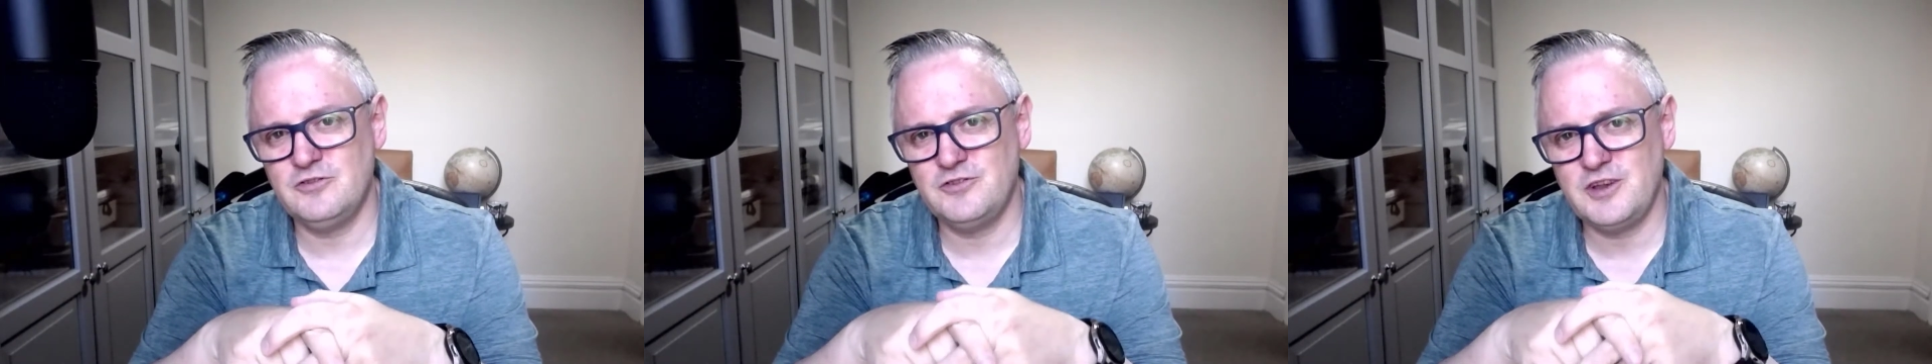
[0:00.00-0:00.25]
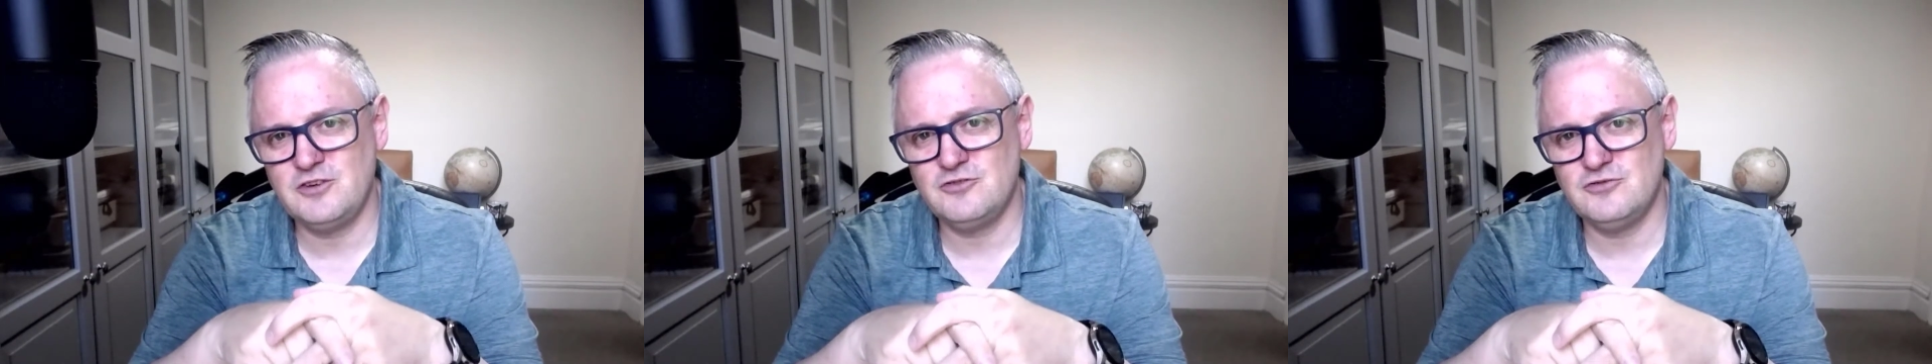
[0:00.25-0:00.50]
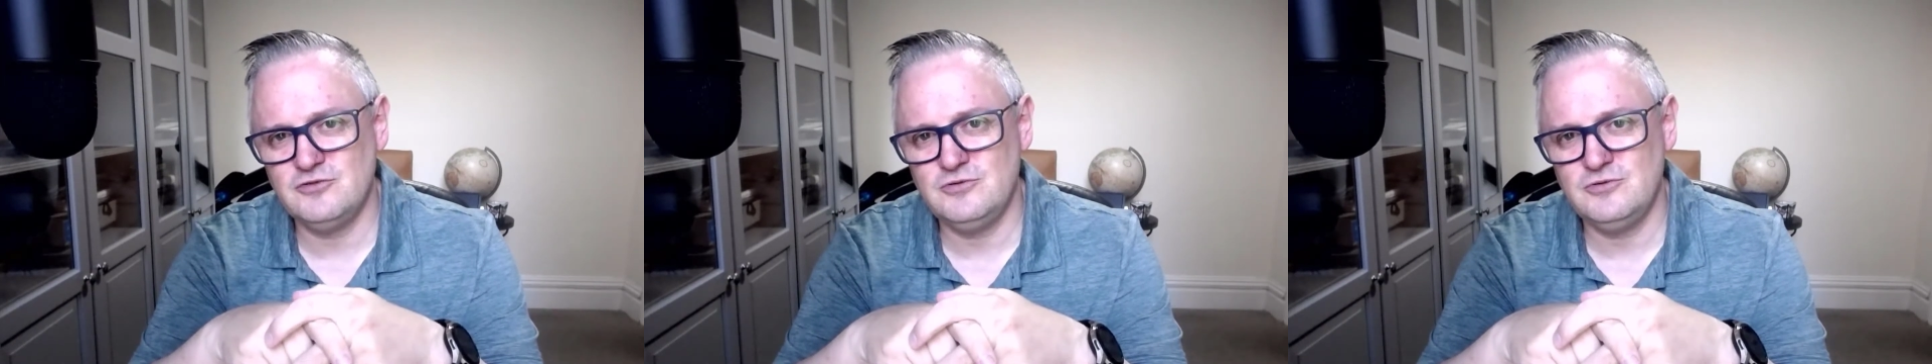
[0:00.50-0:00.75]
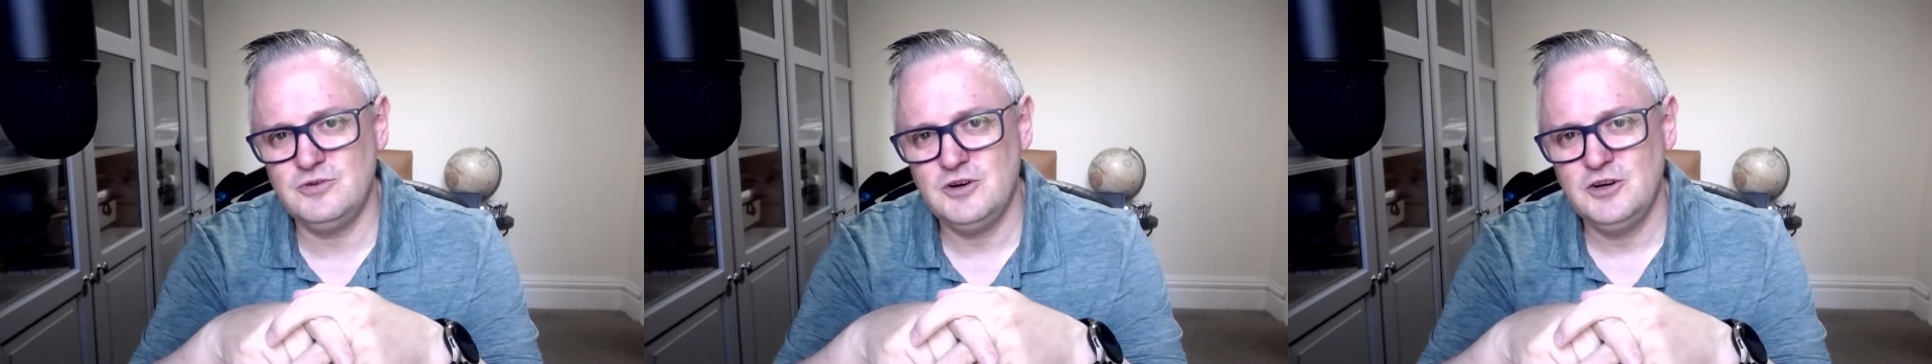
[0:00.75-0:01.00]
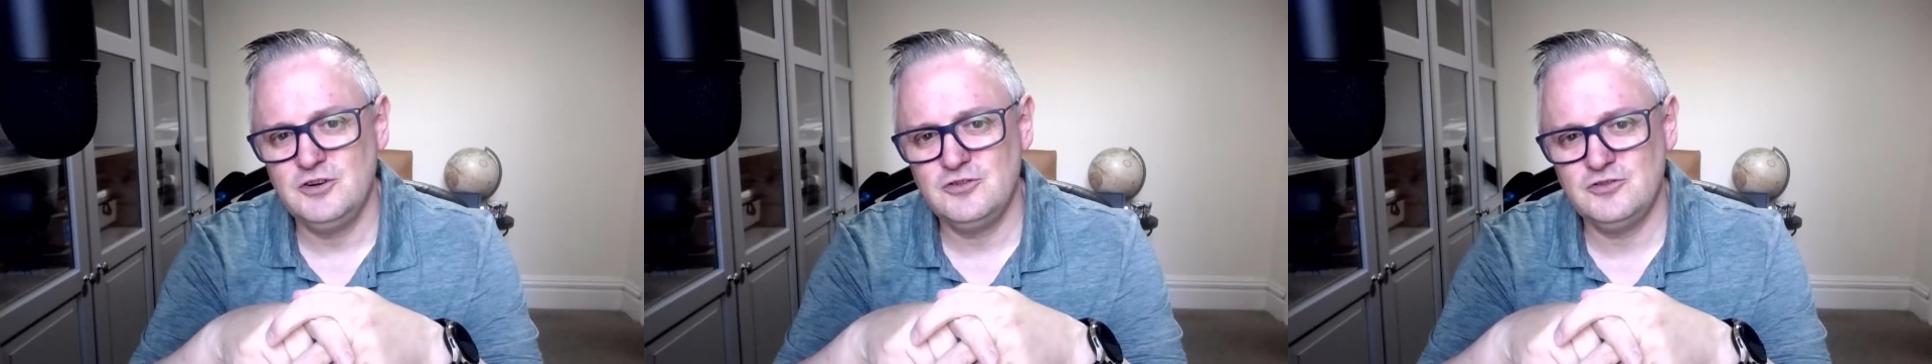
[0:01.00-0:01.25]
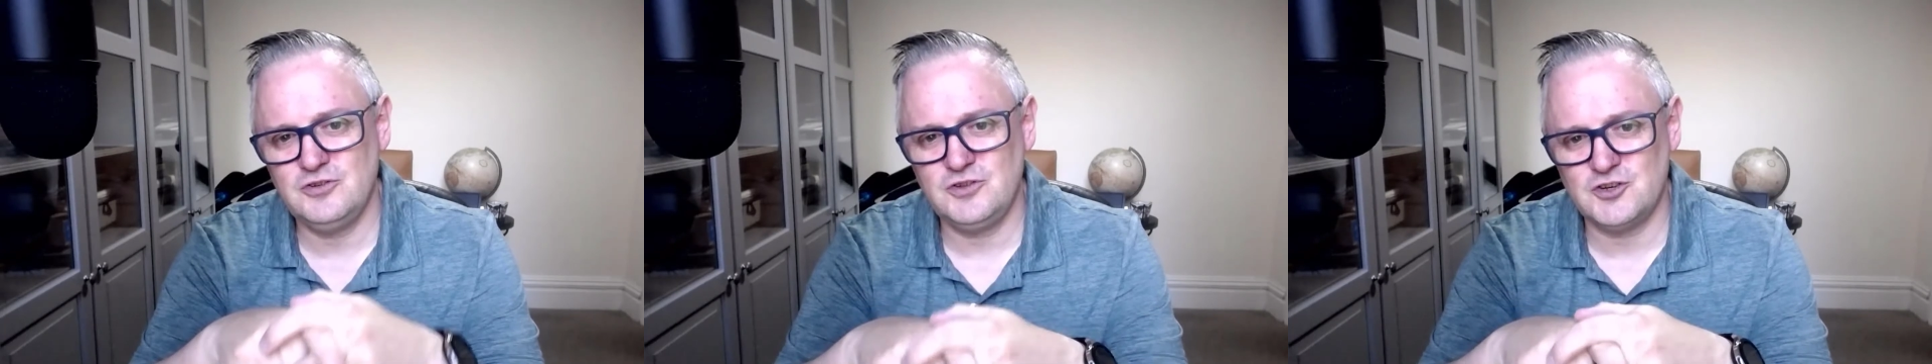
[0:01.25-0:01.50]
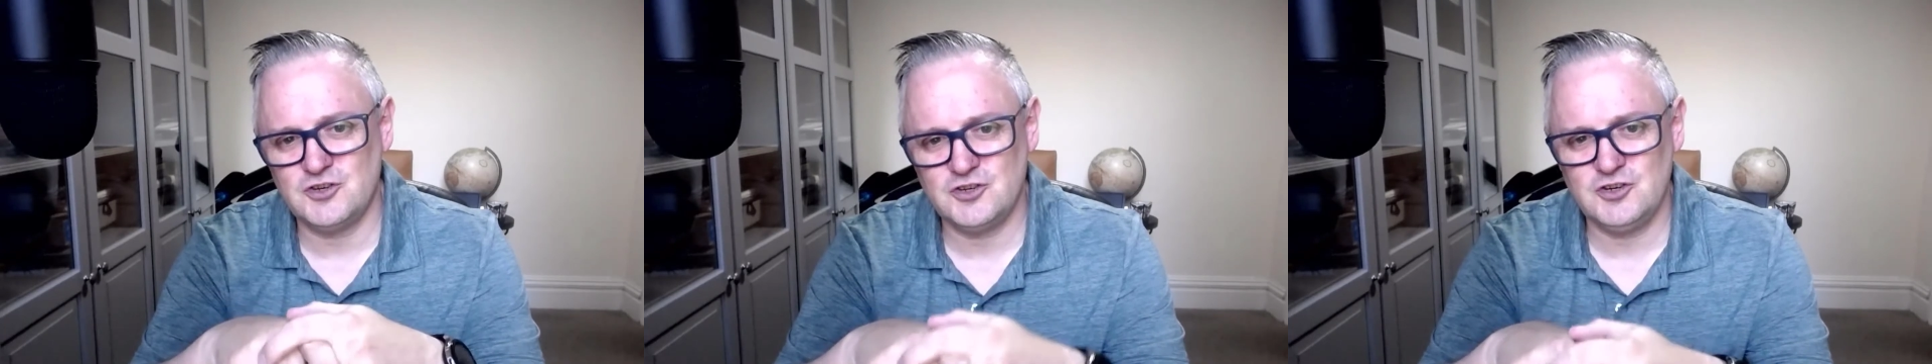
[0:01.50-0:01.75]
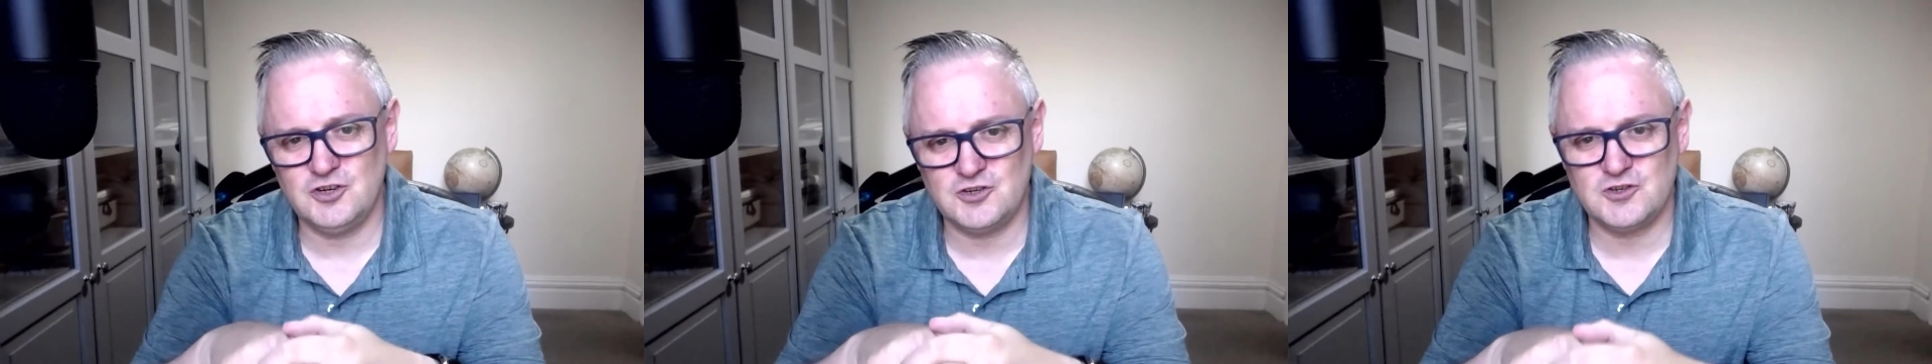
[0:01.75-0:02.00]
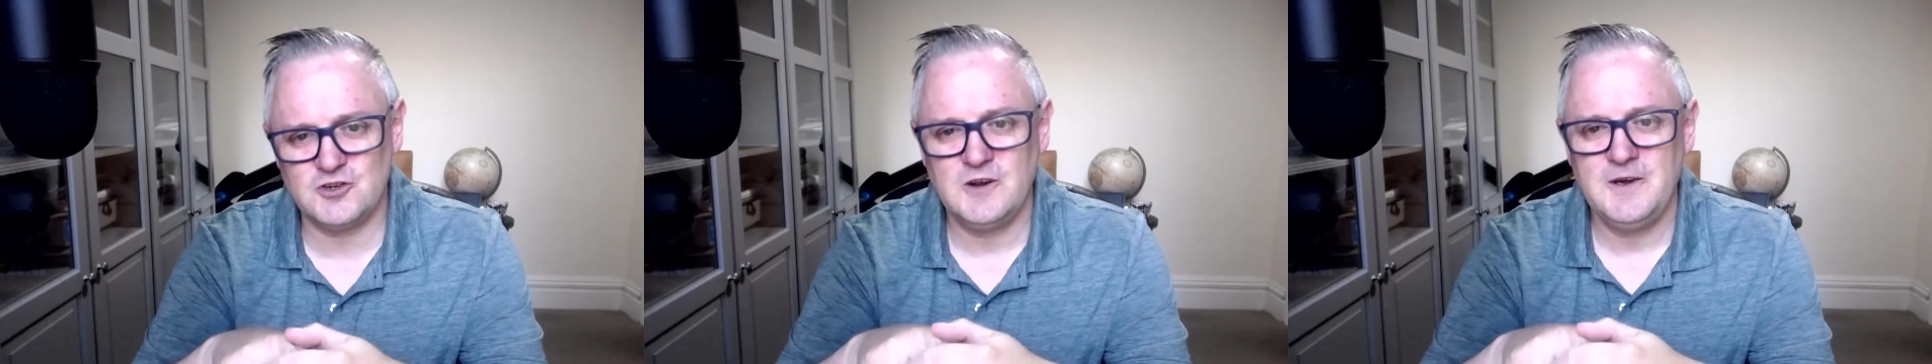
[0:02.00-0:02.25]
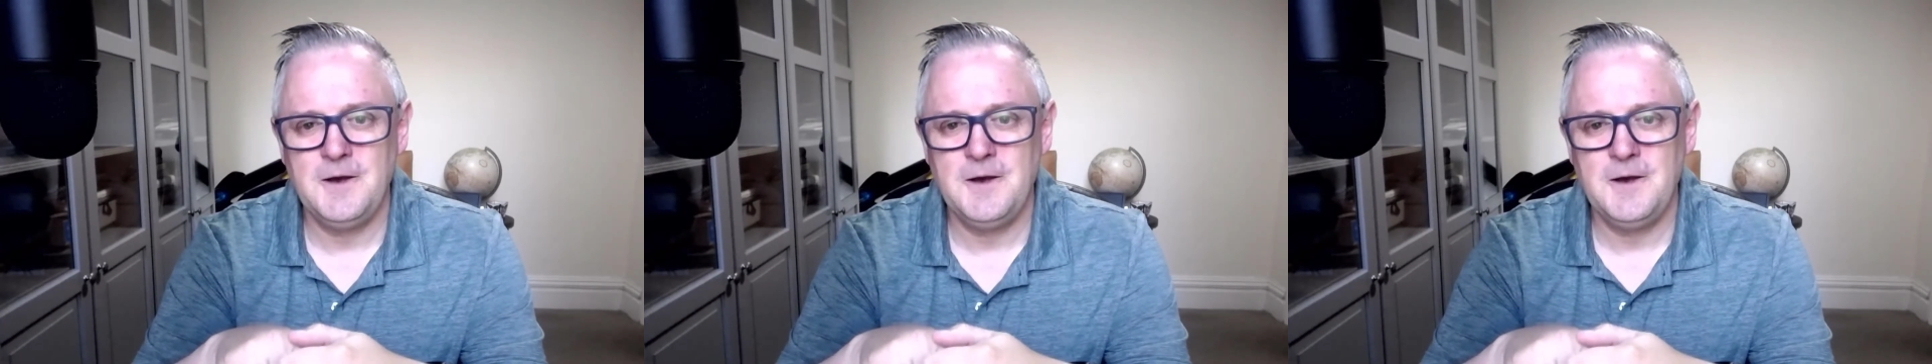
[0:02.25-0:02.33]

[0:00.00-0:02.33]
central to the church.